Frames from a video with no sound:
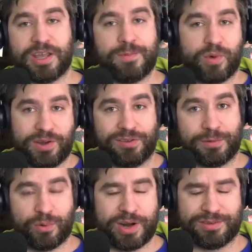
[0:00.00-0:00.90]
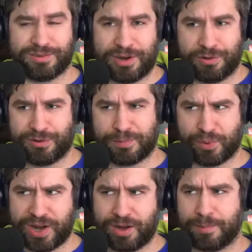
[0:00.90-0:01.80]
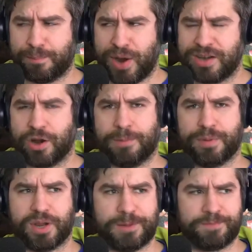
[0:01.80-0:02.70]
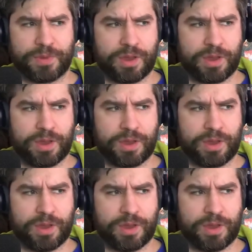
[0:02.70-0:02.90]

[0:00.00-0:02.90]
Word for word: keep raising their prices. Now, there's a bread, bread company,